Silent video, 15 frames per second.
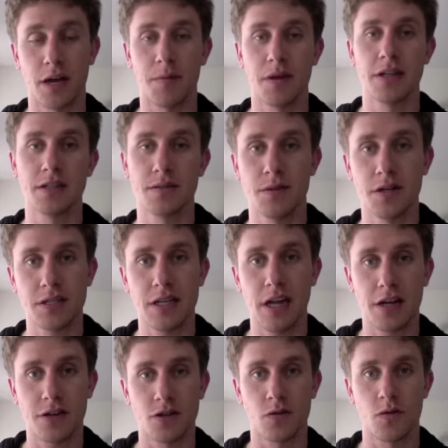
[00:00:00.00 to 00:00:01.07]
I mean, it's a
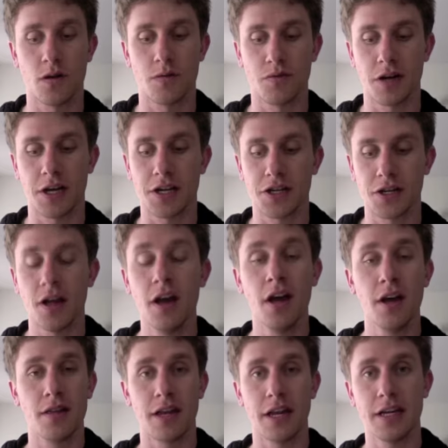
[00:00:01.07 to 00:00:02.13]
multinational corporation
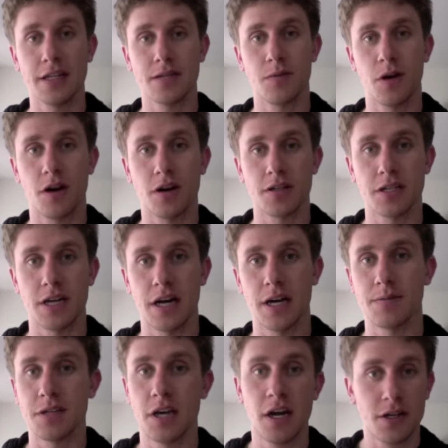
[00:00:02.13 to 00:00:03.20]
that hit some hard
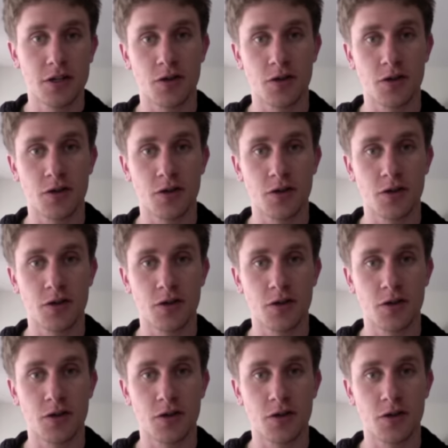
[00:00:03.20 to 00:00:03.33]
times,